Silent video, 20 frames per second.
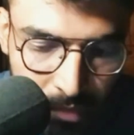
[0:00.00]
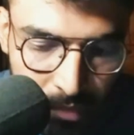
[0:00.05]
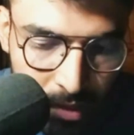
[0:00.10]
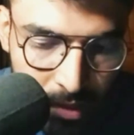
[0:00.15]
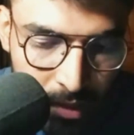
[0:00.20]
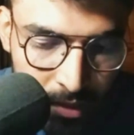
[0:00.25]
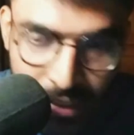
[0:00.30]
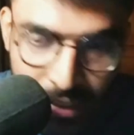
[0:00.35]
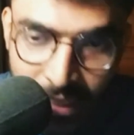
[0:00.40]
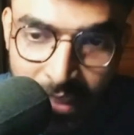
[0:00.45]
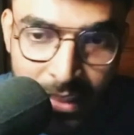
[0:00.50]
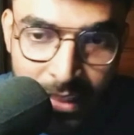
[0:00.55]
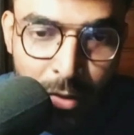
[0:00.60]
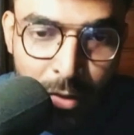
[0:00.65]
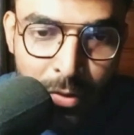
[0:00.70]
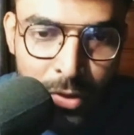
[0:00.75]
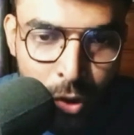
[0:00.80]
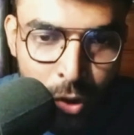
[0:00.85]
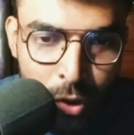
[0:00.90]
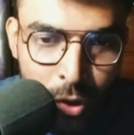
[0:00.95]
like telling you
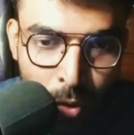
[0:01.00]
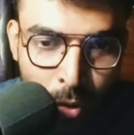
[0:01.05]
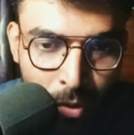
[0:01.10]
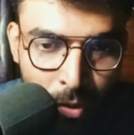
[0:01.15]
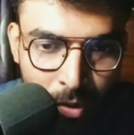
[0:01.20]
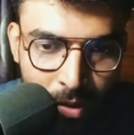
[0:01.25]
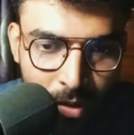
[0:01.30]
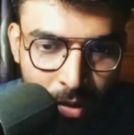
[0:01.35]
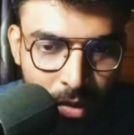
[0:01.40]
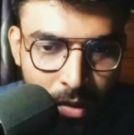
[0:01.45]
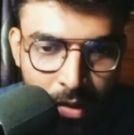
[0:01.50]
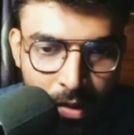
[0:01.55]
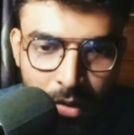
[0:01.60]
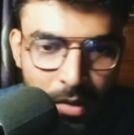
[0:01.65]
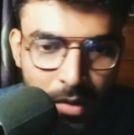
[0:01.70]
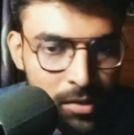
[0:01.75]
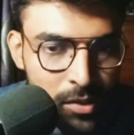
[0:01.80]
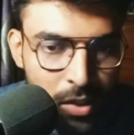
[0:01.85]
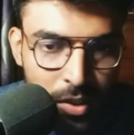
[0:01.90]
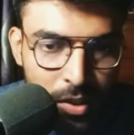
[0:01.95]
a joke
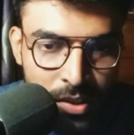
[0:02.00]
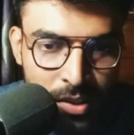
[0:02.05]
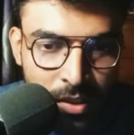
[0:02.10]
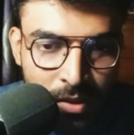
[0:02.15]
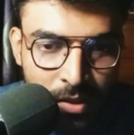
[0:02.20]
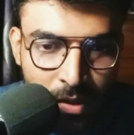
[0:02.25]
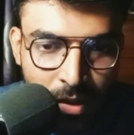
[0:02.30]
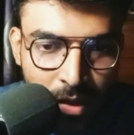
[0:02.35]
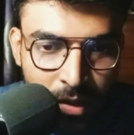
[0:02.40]
searching